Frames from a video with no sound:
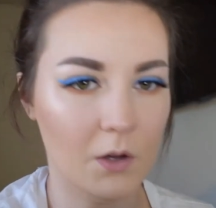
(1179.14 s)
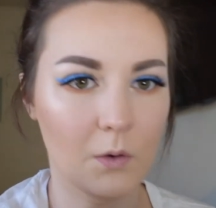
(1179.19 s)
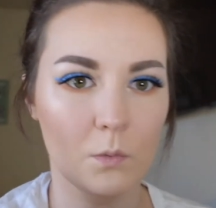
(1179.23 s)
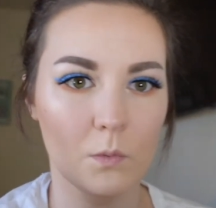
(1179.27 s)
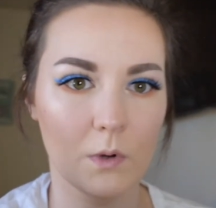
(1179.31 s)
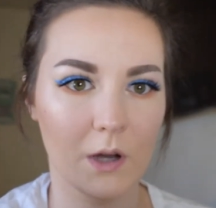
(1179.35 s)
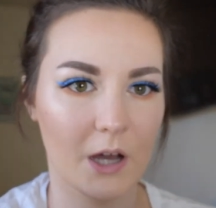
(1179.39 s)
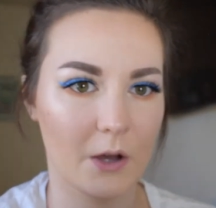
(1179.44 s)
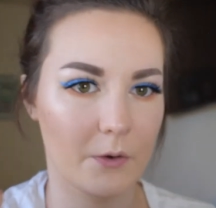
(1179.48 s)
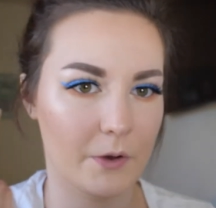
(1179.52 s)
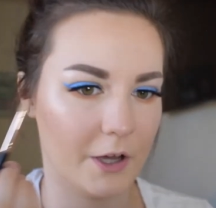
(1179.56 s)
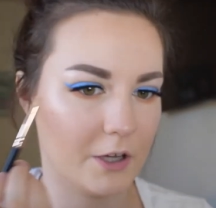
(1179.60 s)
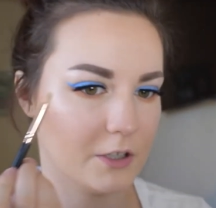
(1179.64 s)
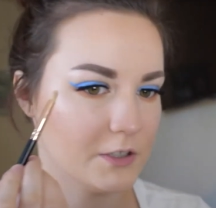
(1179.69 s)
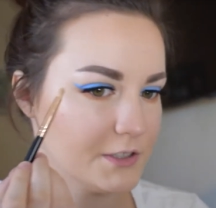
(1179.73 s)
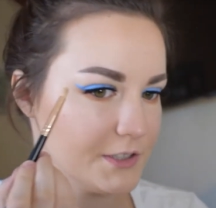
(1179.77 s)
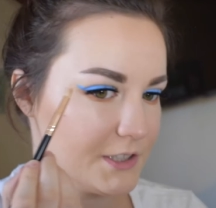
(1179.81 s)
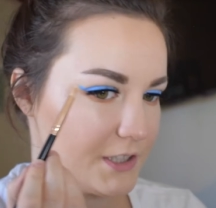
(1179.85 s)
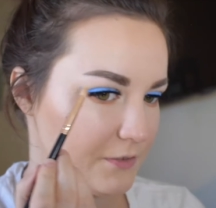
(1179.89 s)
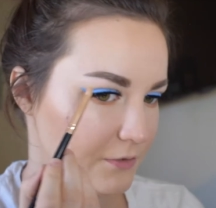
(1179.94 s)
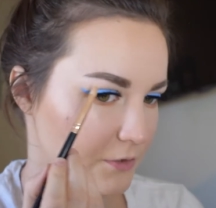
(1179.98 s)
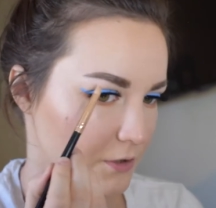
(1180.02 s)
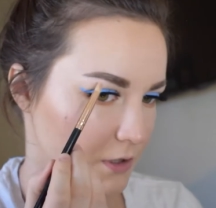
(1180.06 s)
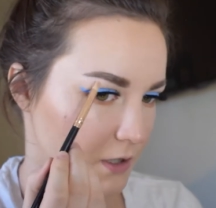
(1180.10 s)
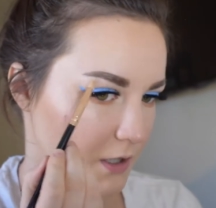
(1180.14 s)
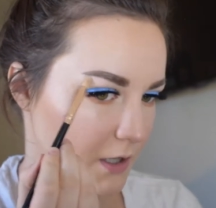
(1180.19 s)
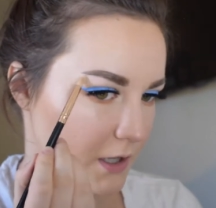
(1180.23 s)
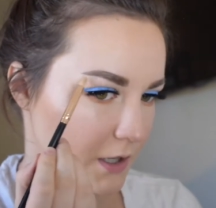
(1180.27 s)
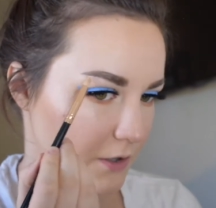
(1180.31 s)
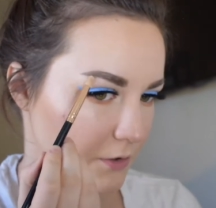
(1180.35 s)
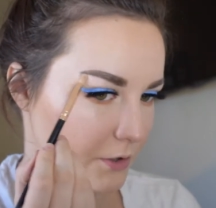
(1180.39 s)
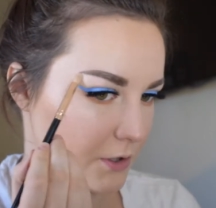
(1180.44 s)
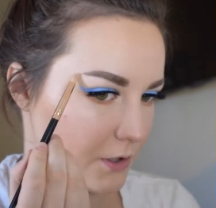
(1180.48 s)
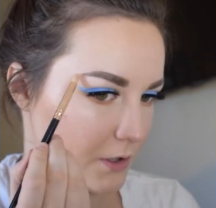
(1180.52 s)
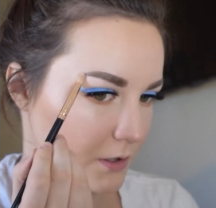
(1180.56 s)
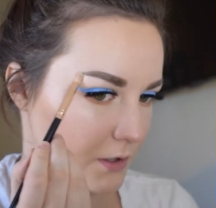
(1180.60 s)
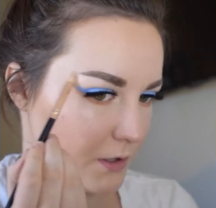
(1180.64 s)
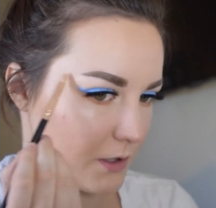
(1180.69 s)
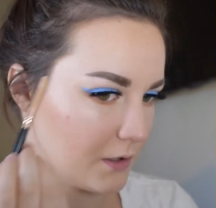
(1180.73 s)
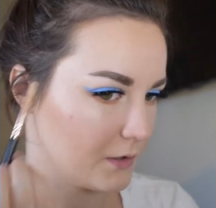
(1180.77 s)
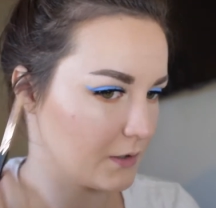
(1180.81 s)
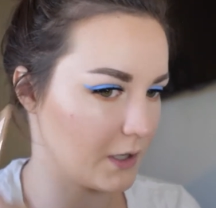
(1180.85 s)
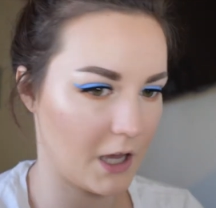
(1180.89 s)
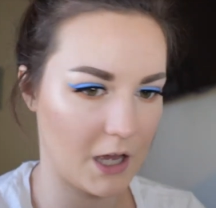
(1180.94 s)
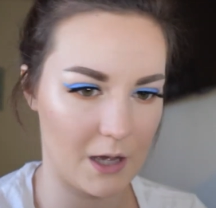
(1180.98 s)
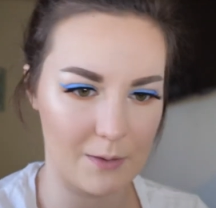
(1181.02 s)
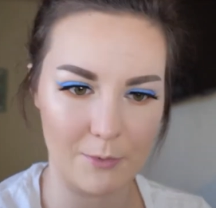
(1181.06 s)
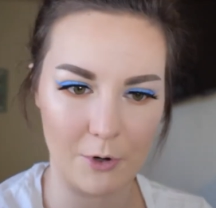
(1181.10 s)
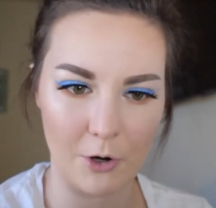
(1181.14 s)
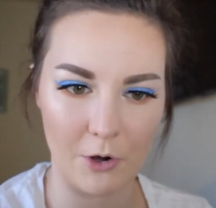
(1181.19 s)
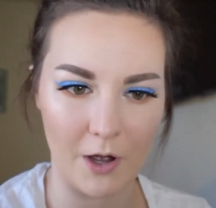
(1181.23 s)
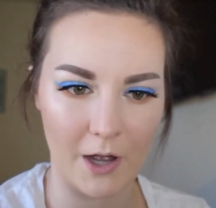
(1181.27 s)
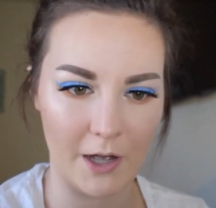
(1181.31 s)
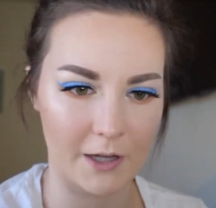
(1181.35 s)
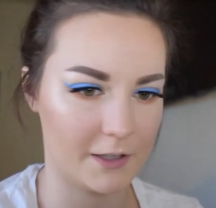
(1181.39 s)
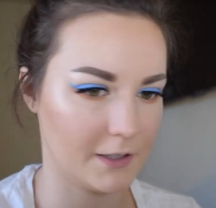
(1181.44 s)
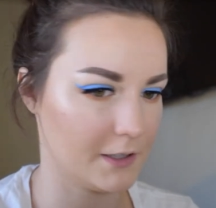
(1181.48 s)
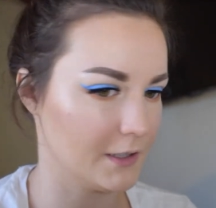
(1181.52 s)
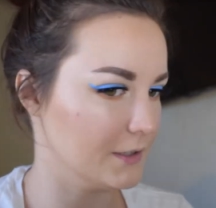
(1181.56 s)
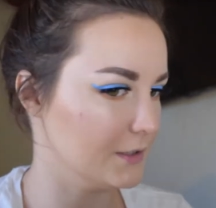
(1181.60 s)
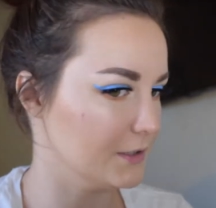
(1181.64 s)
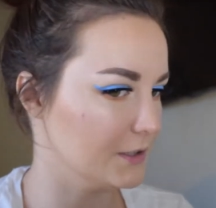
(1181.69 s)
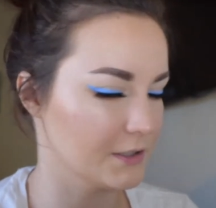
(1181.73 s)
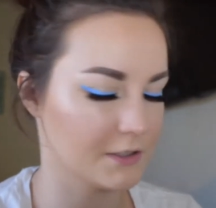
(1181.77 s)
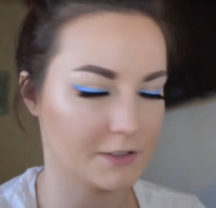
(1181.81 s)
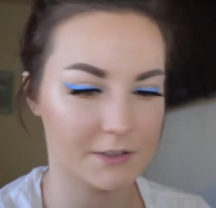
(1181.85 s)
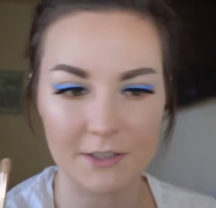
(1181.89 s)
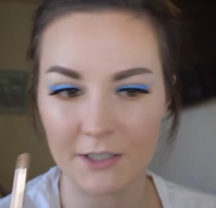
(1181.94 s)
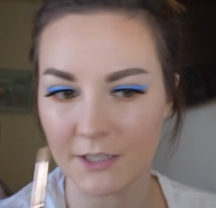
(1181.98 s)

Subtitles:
Wow, I honestly forgot how good eyebrow highlight looks.